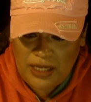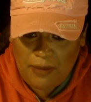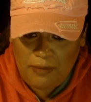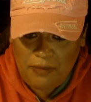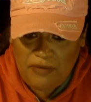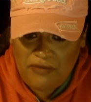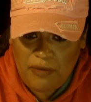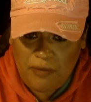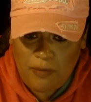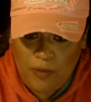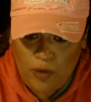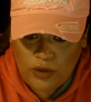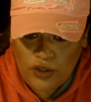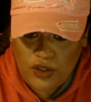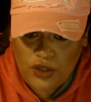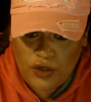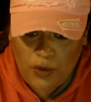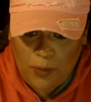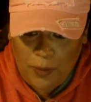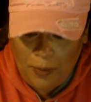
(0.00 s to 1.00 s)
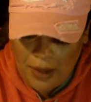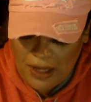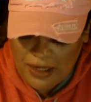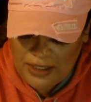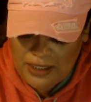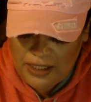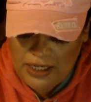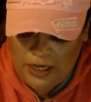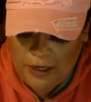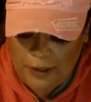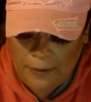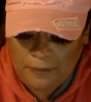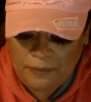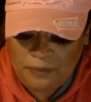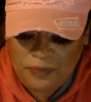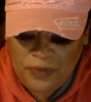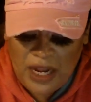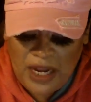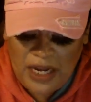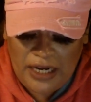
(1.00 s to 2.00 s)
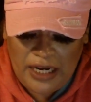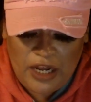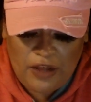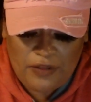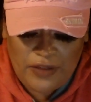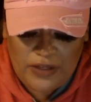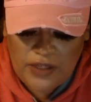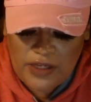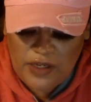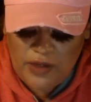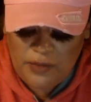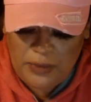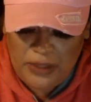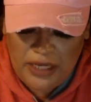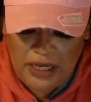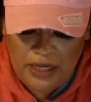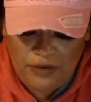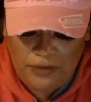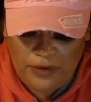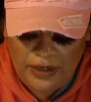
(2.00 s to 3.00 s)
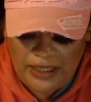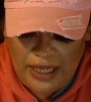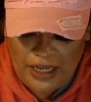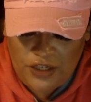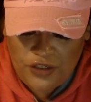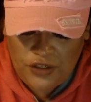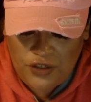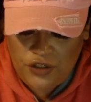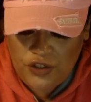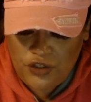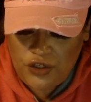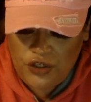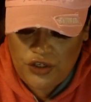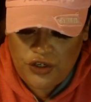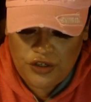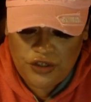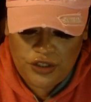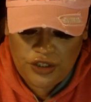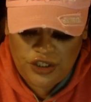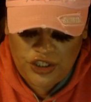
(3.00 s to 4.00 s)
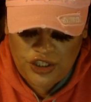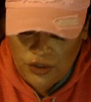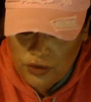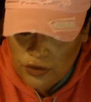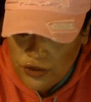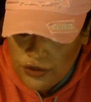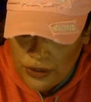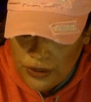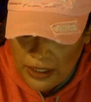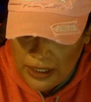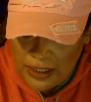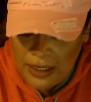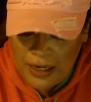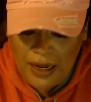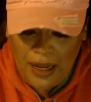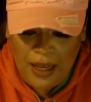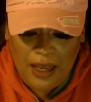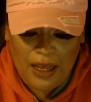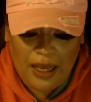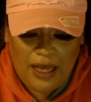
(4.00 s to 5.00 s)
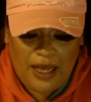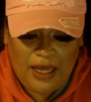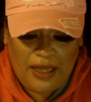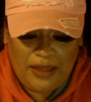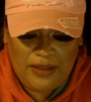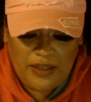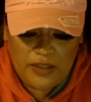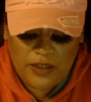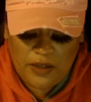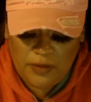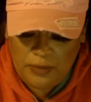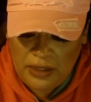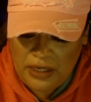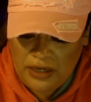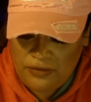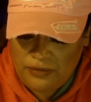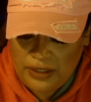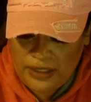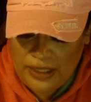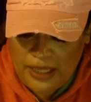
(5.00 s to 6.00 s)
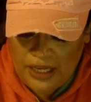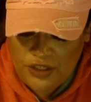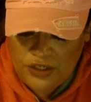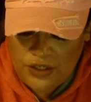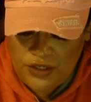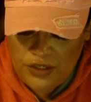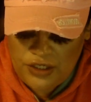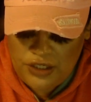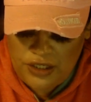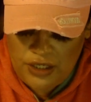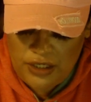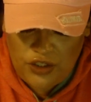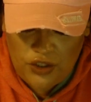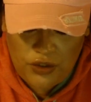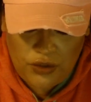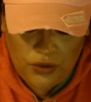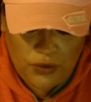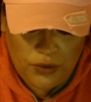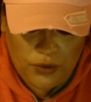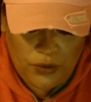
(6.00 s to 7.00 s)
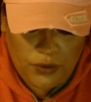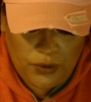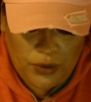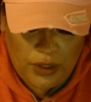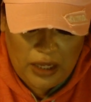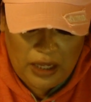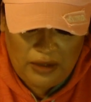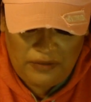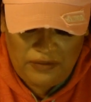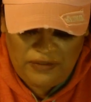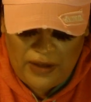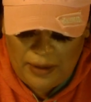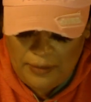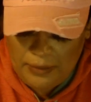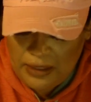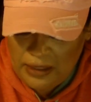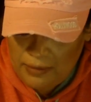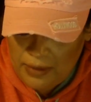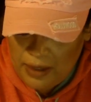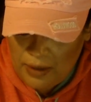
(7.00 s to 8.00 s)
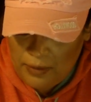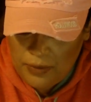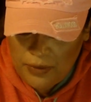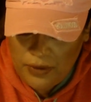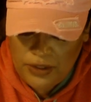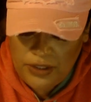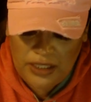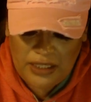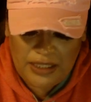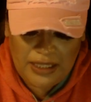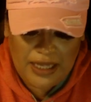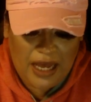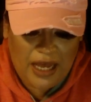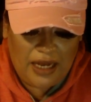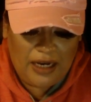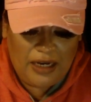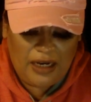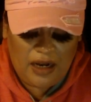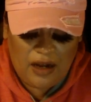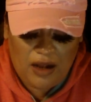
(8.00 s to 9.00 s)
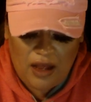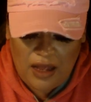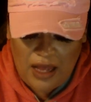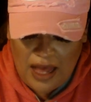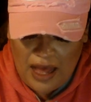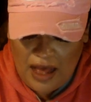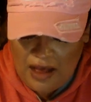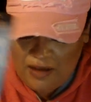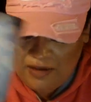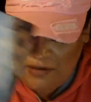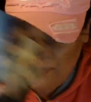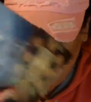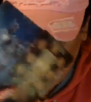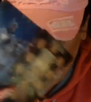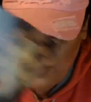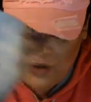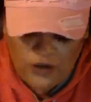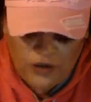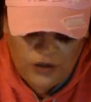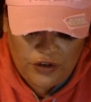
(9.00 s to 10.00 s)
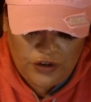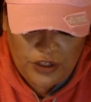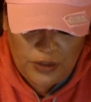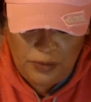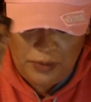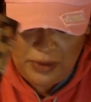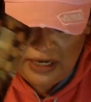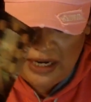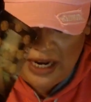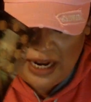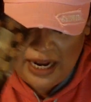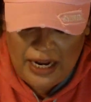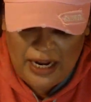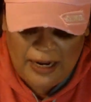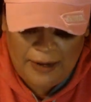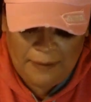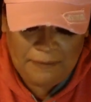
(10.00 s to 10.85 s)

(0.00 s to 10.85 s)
of emotional bond here. Now, this could be in relation to your children. Uh, this could be in relation to uh, family members that have, you know, there's been a